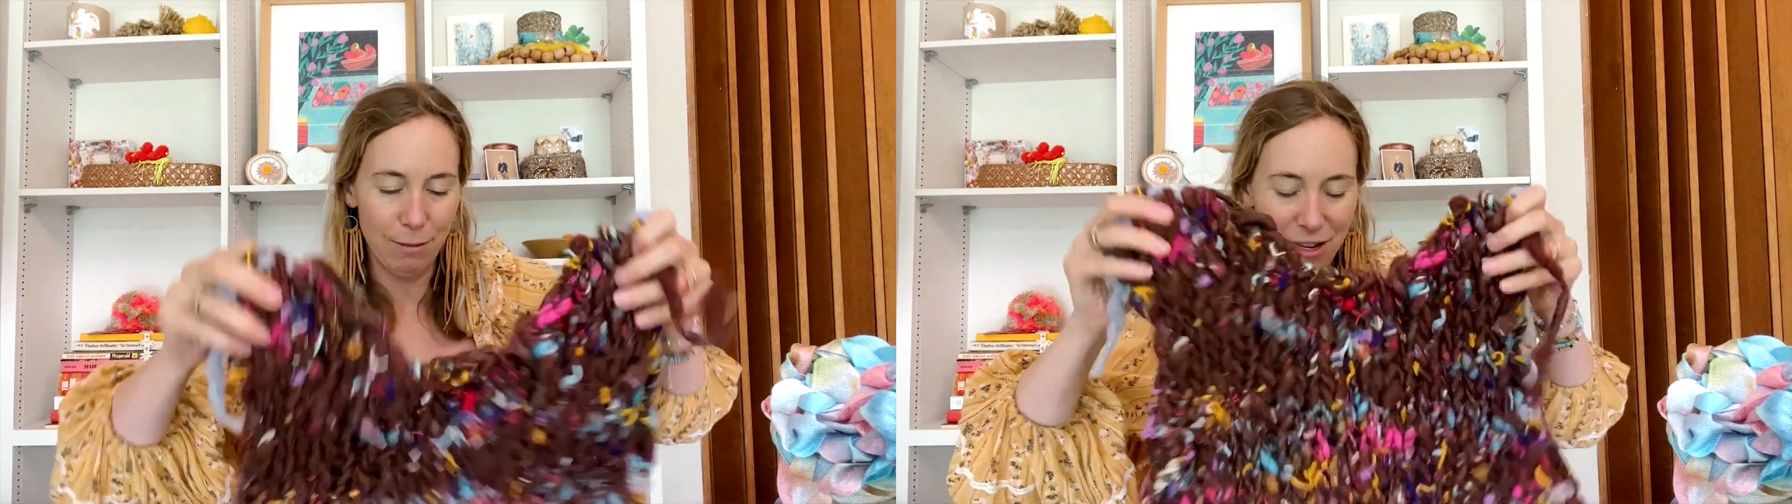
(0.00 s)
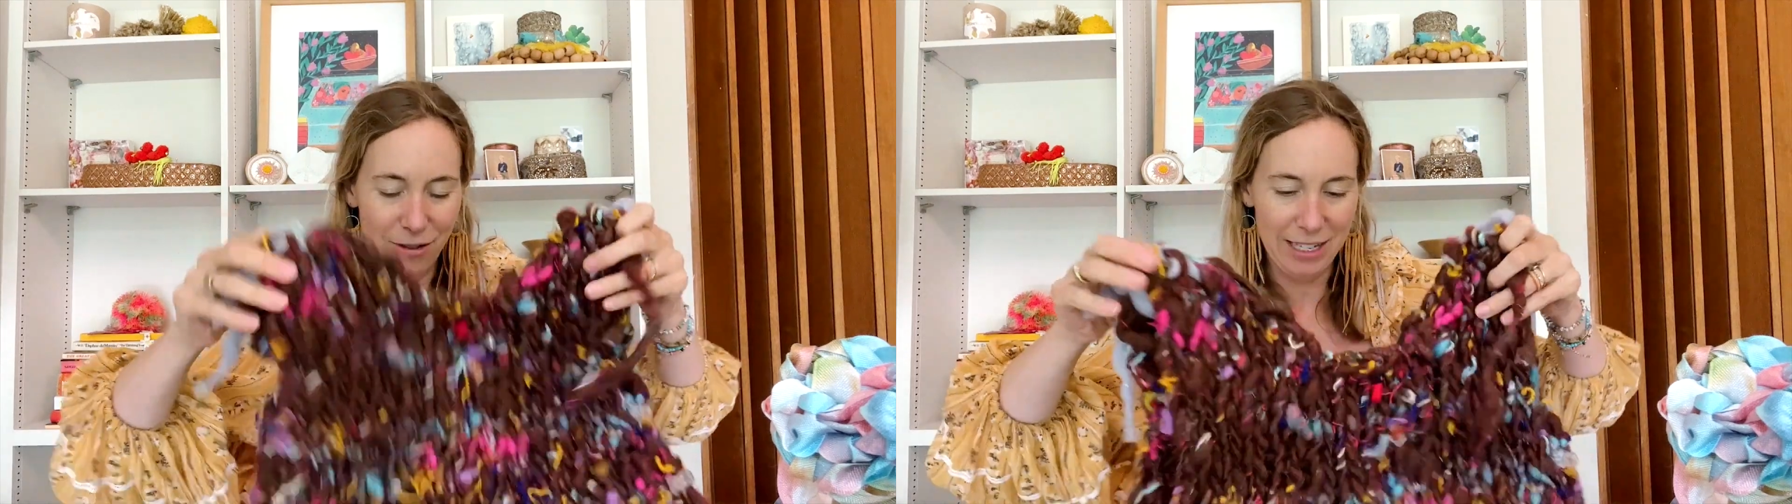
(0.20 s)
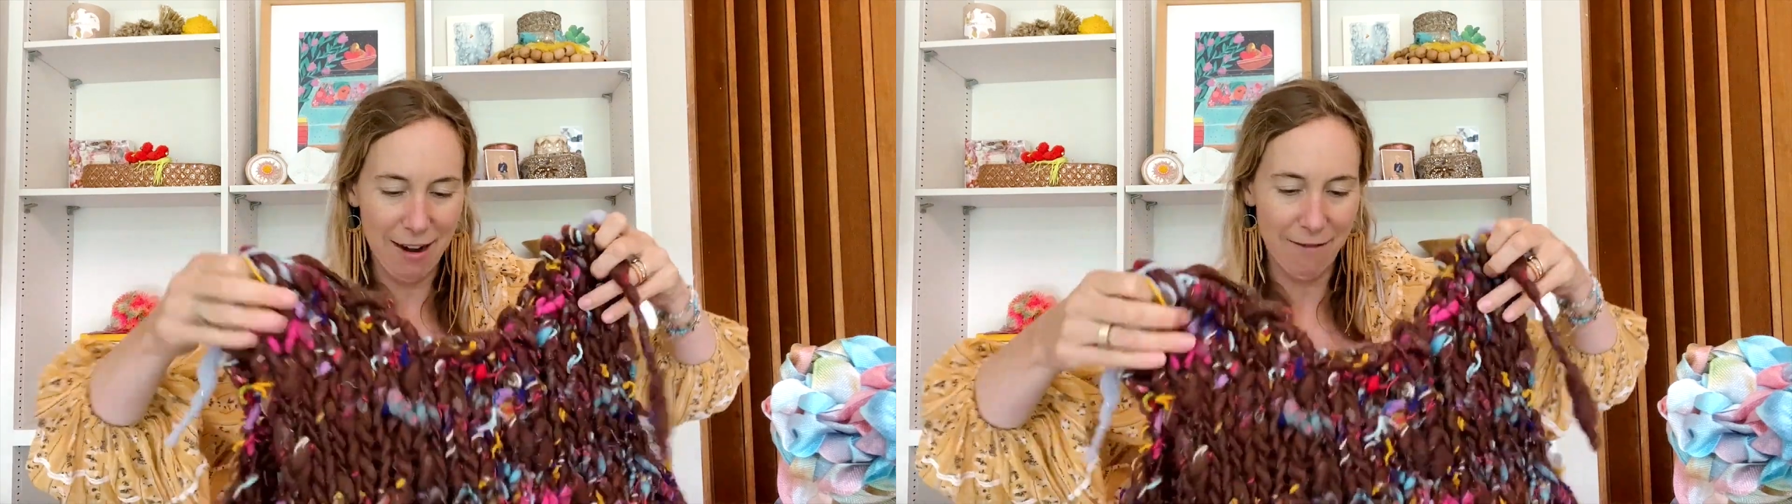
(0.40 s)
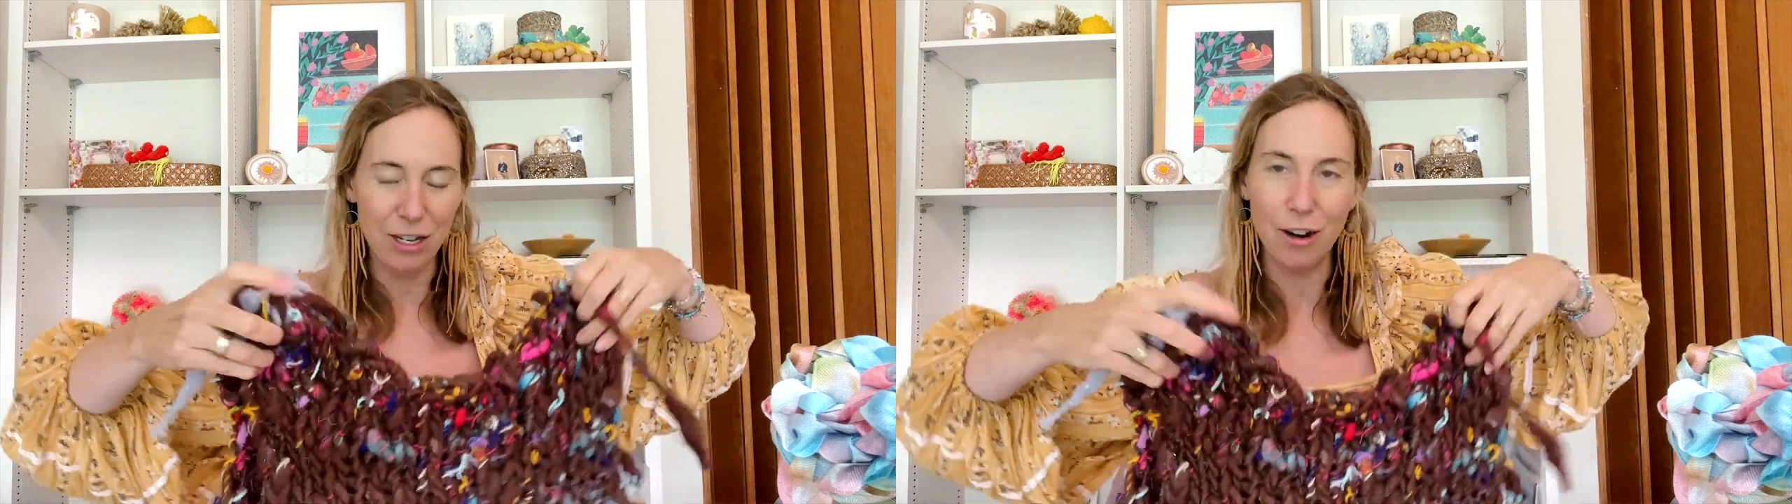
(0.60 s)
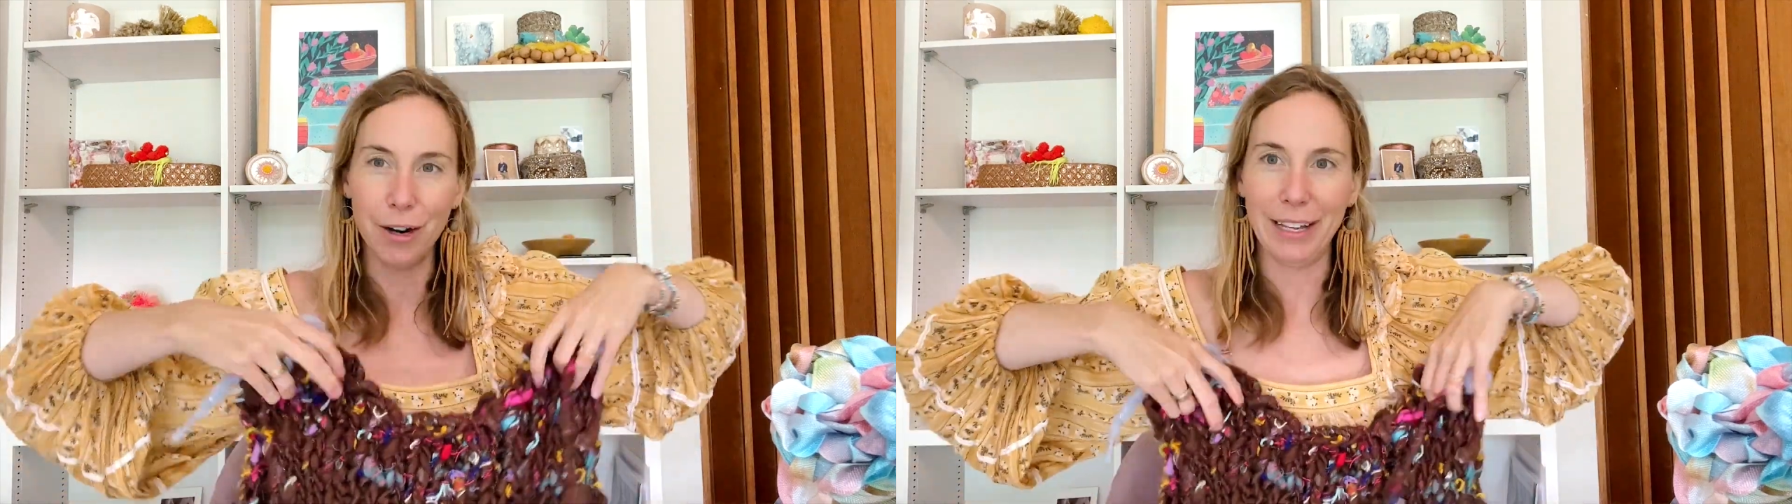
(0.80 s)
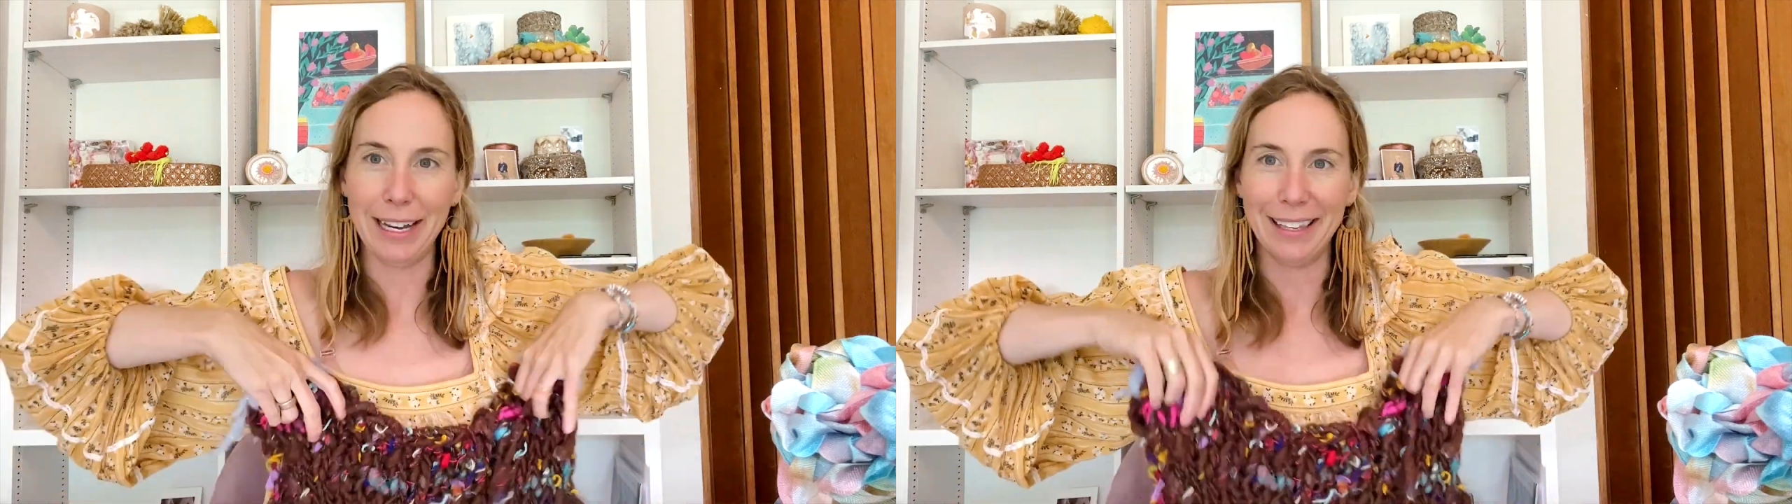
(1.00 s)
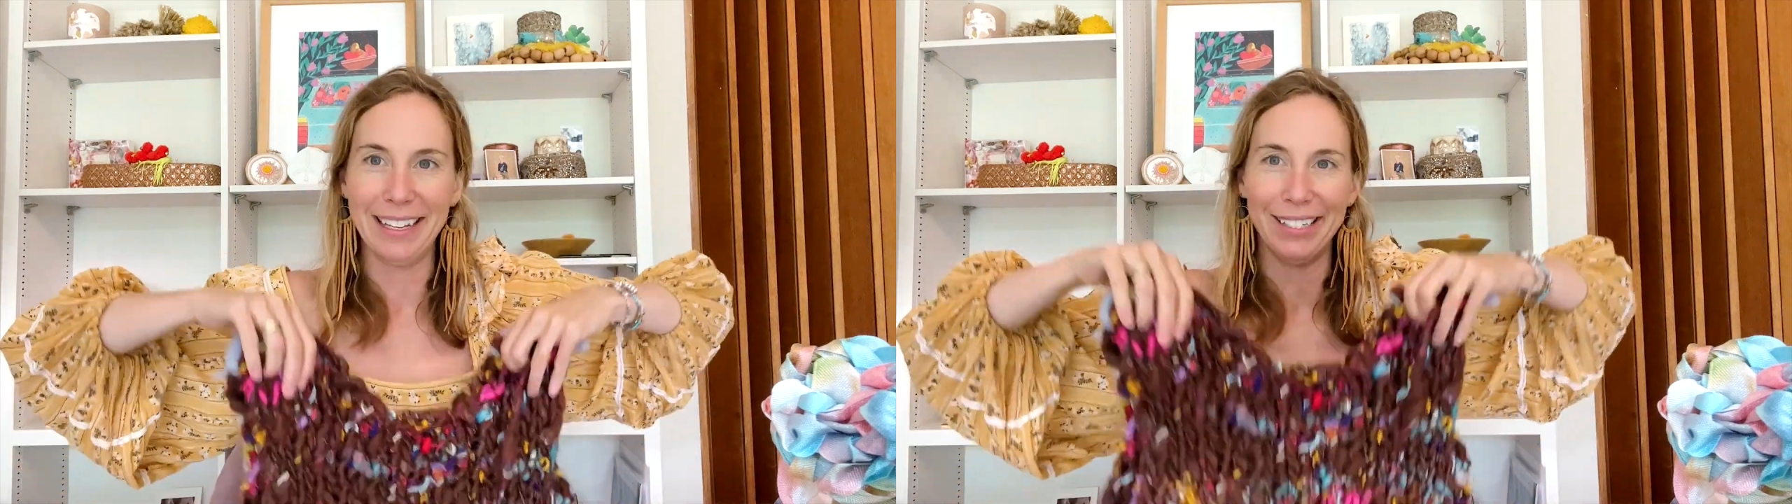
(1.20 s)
We used to have a yarn like this